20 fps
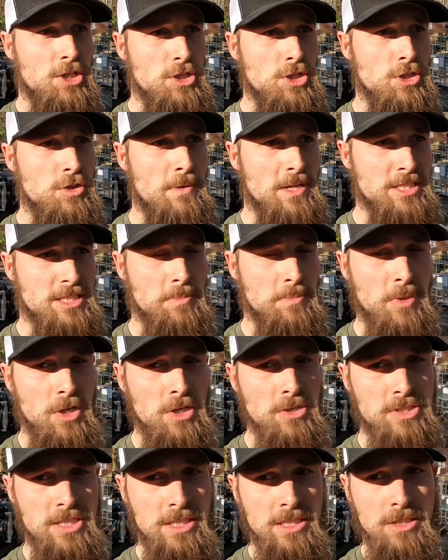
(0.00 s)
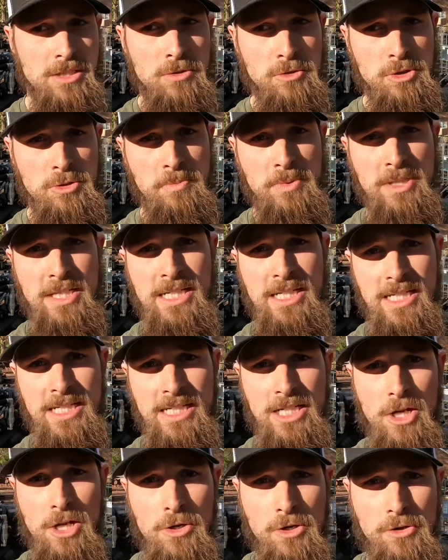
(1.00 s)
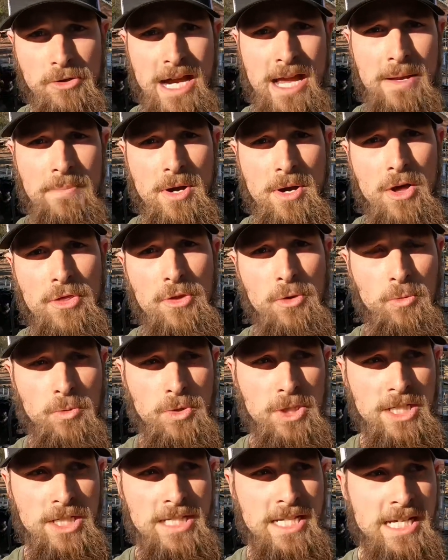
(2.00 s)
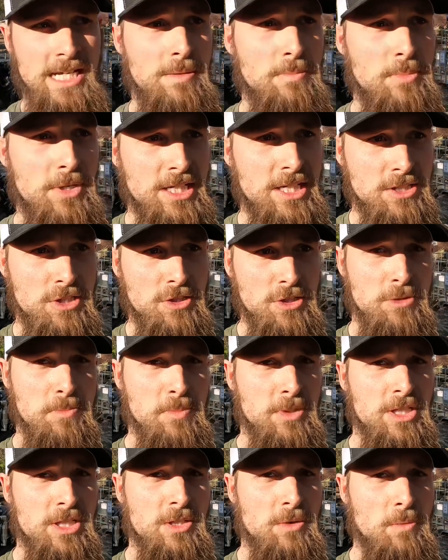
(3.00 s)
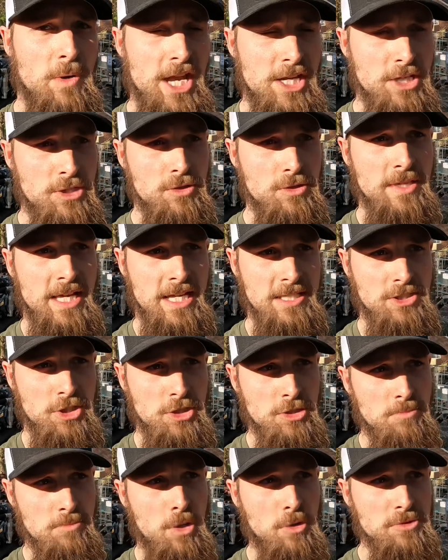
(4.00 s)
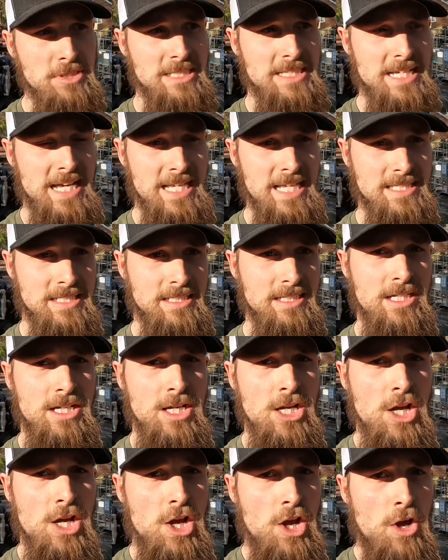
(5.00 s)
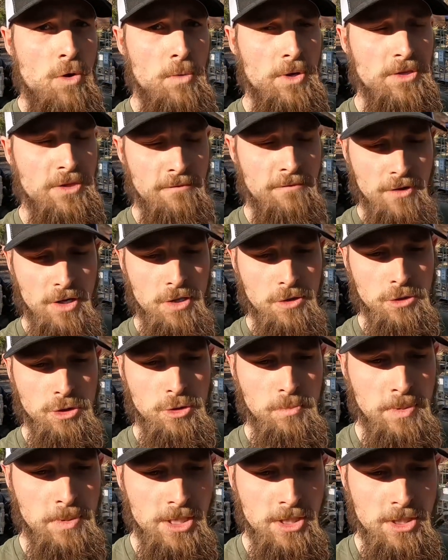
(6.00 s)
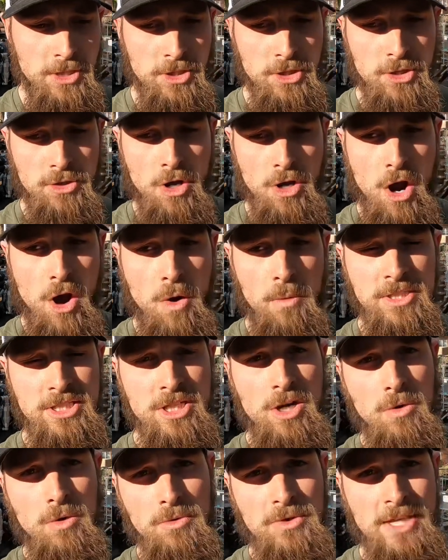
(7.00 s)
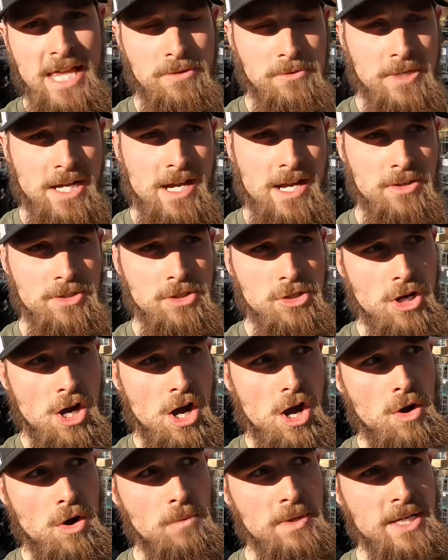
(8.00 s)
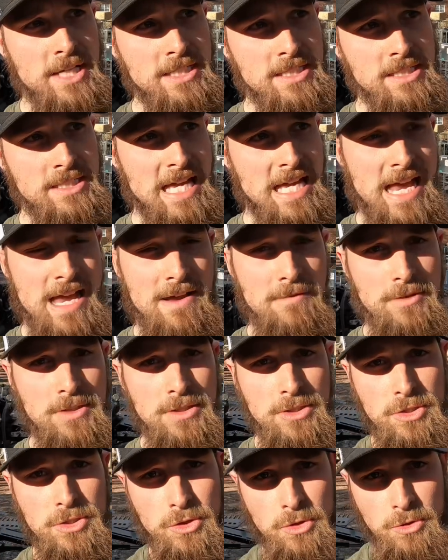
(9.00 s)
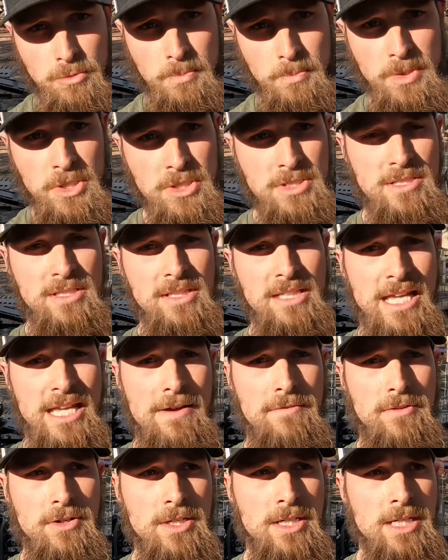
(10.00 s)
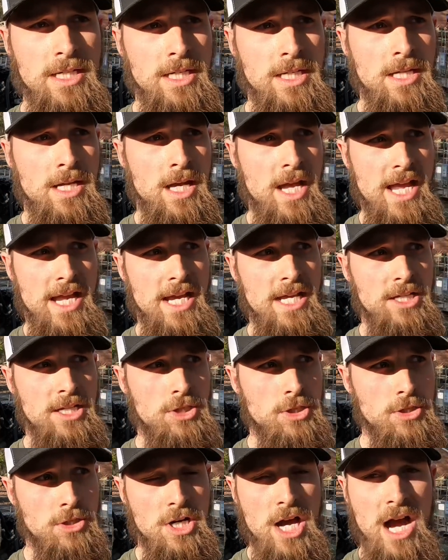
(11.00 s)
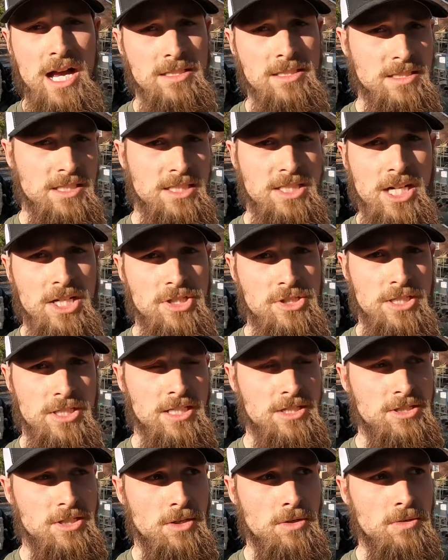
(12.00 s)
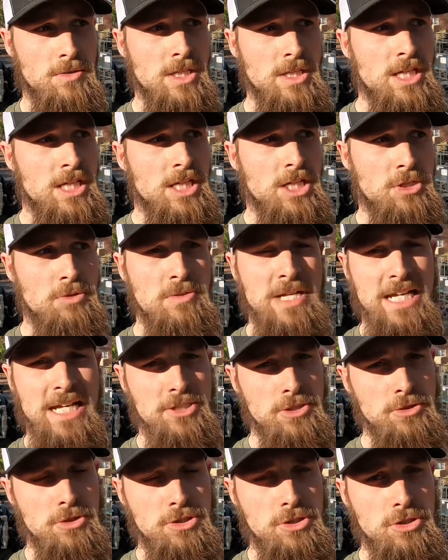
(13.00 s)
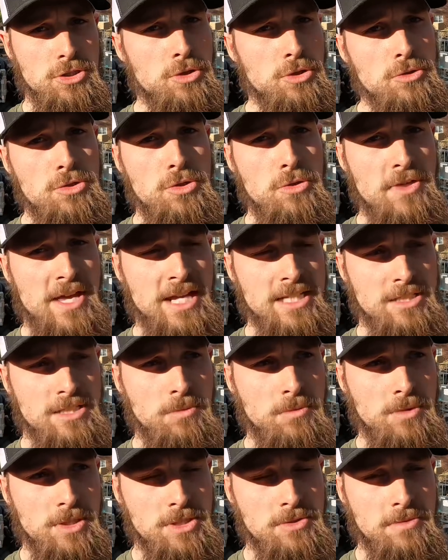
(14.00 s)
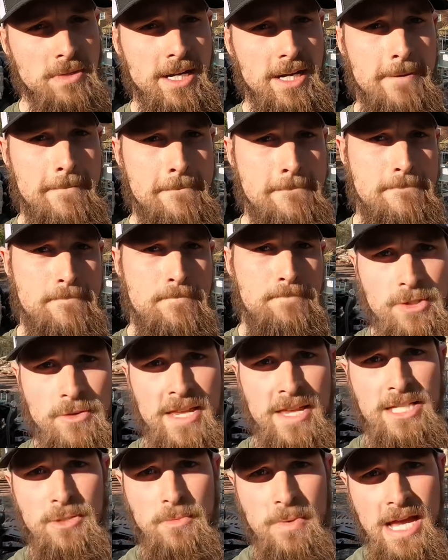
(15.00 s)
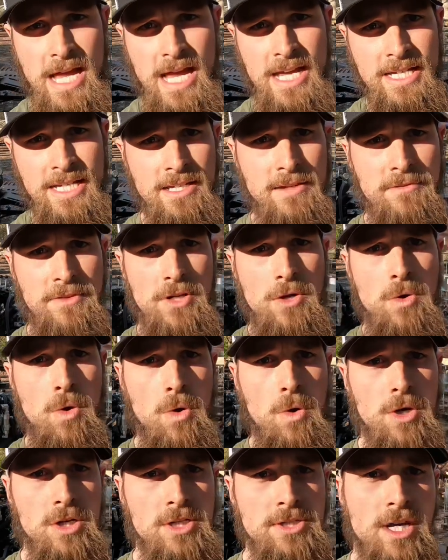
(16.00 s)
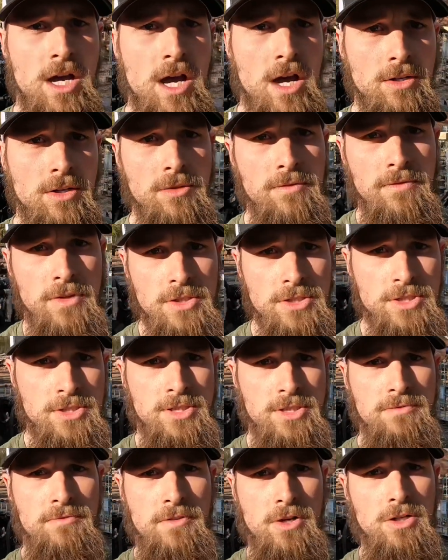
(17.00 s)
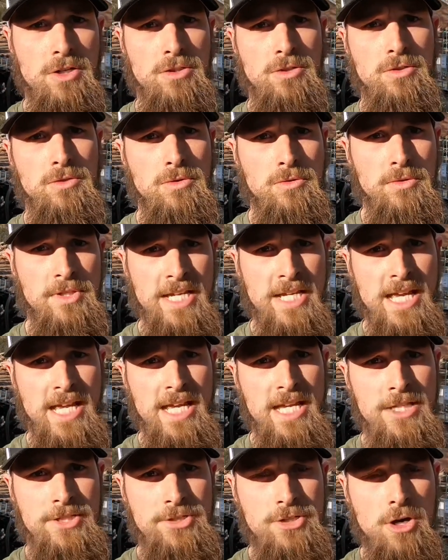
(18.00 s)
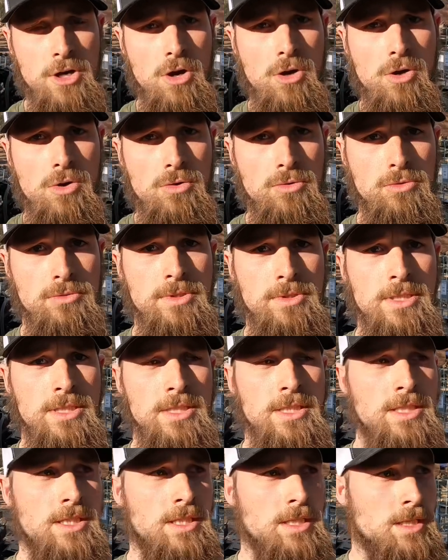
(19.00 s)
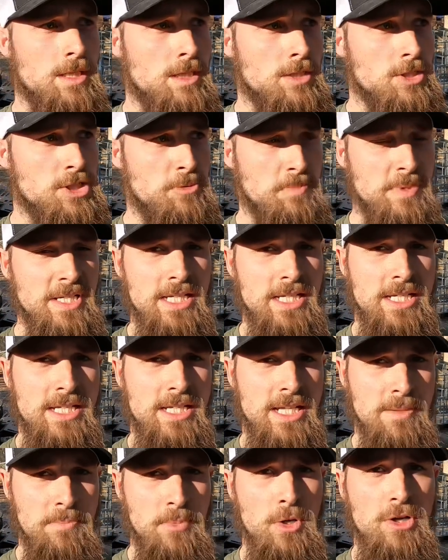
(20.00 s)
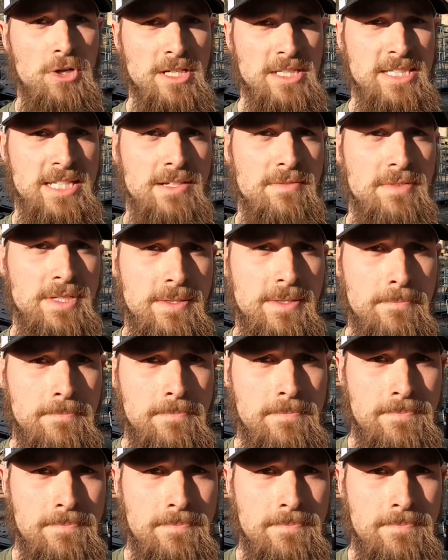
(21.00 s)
you as the person who's splitting can go grab other wood and bring it to the splitter while you do that, so you're multitasking. With a vertical splitter, you're always holding that round, you're always having to push the lever, and you're constantly touching it, so you can't just do 2 things at once, right? So that's why I give the horizontal versus vertical the edge on speed and productivity.